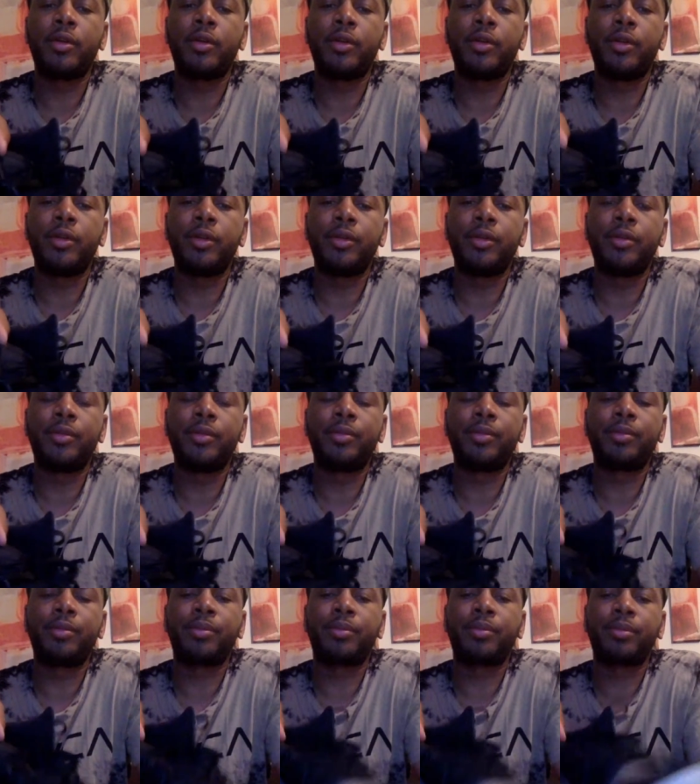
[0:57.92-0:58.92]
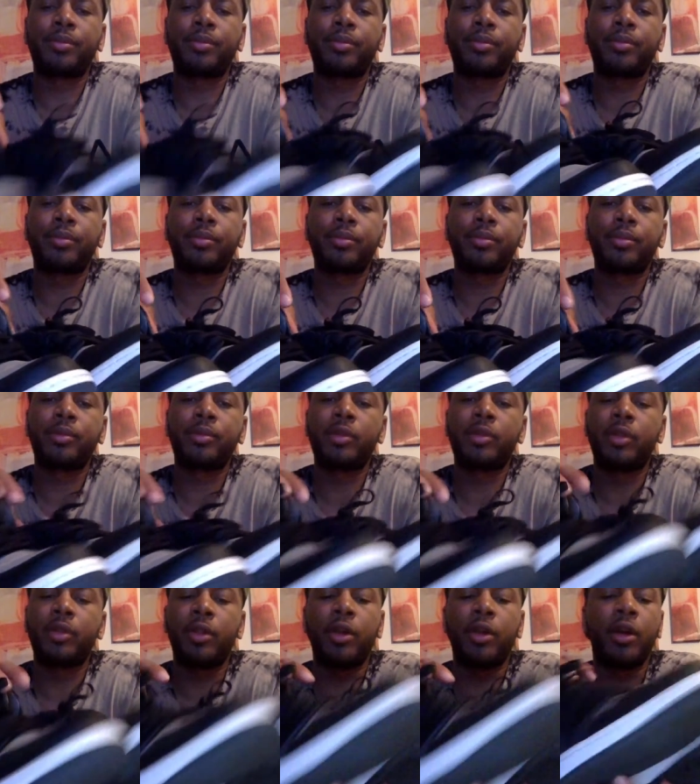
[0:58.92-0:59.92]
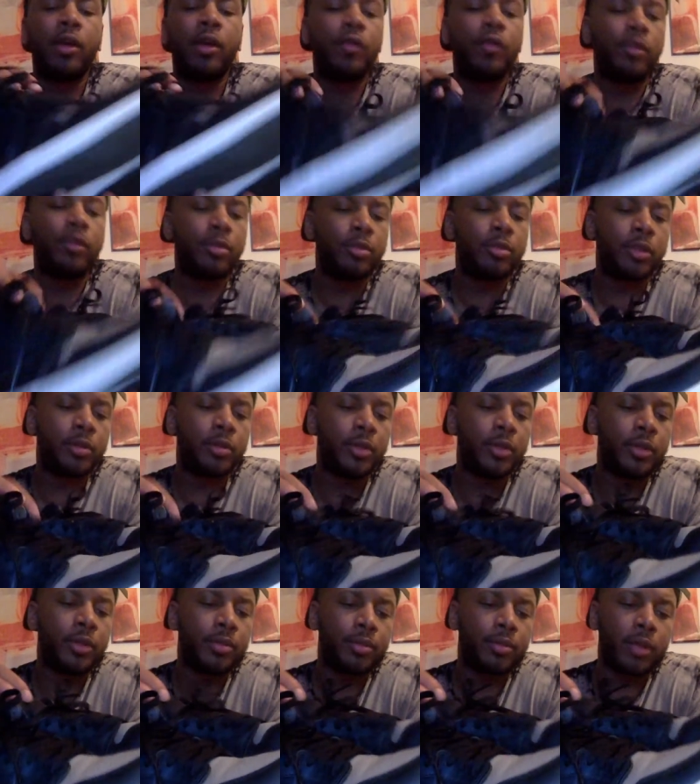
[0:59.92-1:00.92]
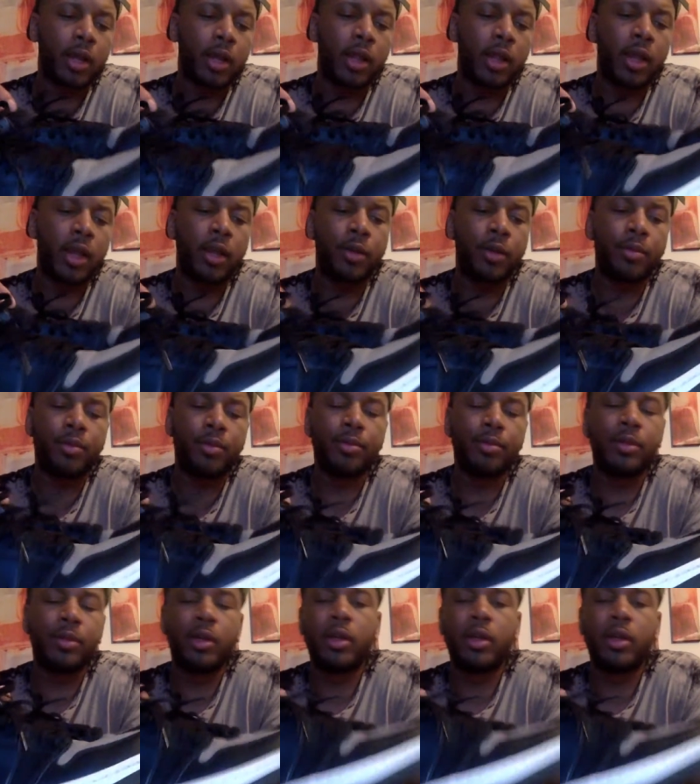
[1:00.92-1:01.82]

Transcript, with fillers: Um, they're comfortable to me. I like them.